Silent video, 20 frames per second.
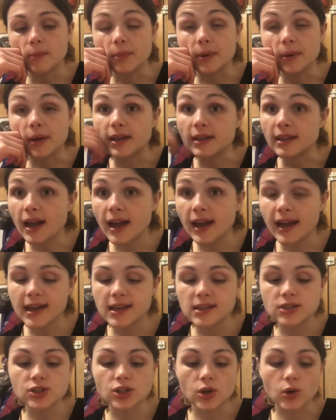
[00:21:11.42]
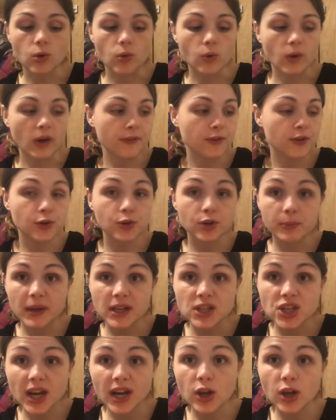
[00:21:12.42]
But yeah guys, so if you're new to
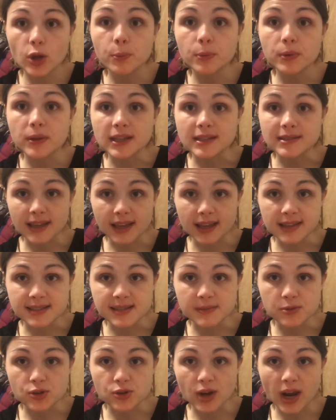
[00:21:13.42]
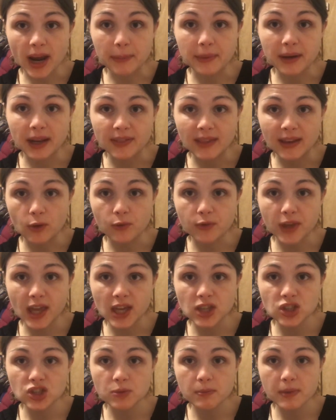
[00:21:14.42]
my channel, please like and subscribe and hit the
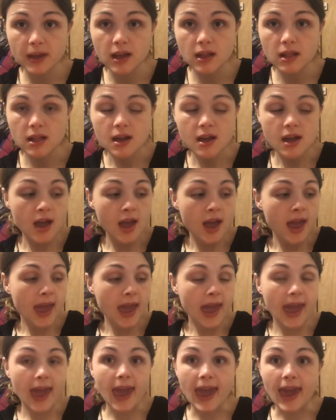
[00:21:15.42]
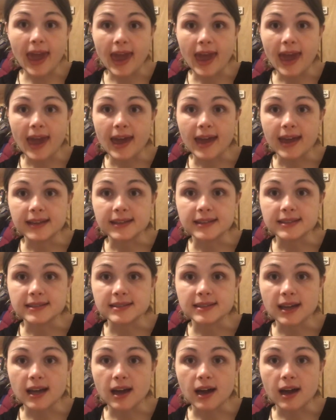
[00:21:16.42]
notification bell.
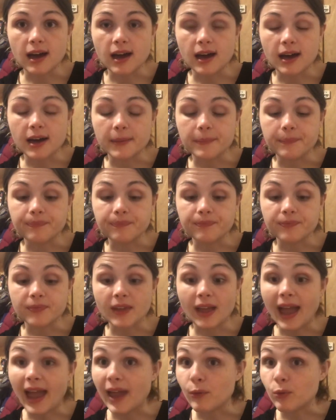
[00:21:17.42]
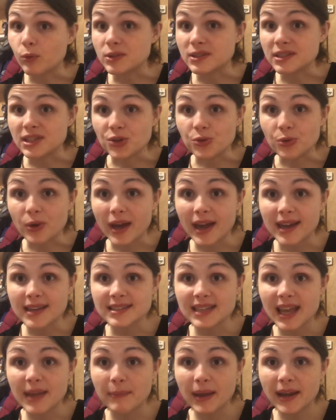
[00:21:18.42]
And um, I will see you
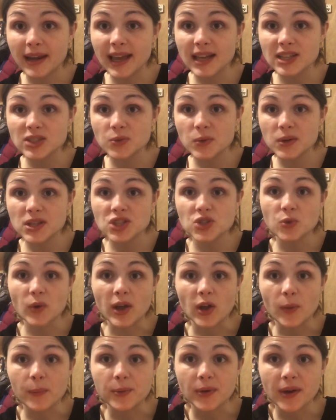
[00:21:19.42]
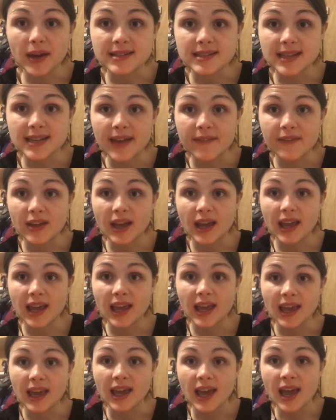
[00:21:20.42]
guys in my next one. So I hope you guys have
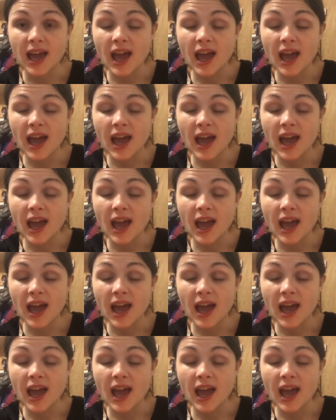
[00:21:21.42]
a